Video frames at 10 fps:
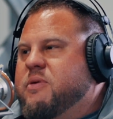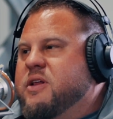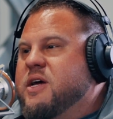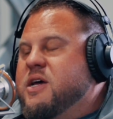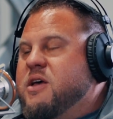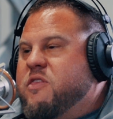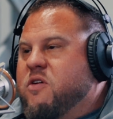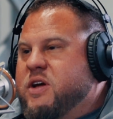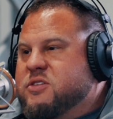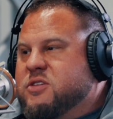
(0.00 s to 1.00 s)
But
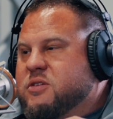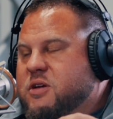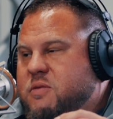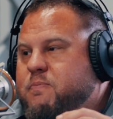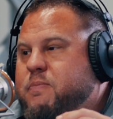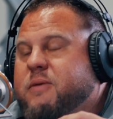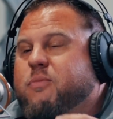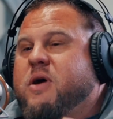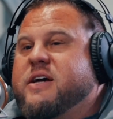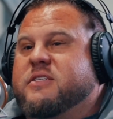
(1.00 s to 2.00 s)
there is a big
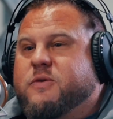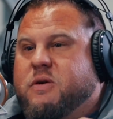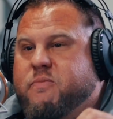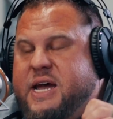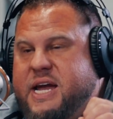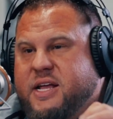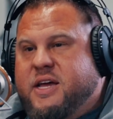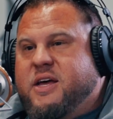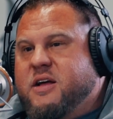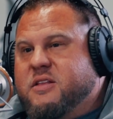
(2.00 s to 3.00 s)
price that we pay to
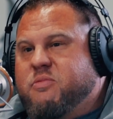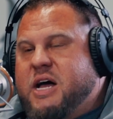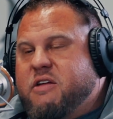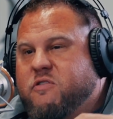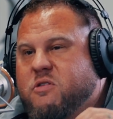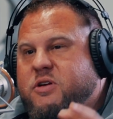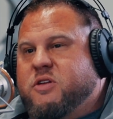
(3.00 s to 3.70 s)
get on the platform mm-hmm.